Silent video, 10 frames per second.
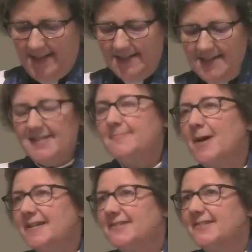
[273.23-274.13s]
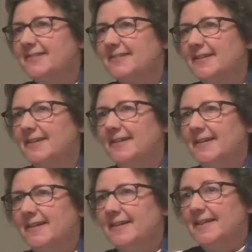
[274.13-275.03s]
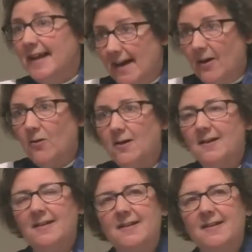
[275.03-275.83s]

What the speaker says: And this matters now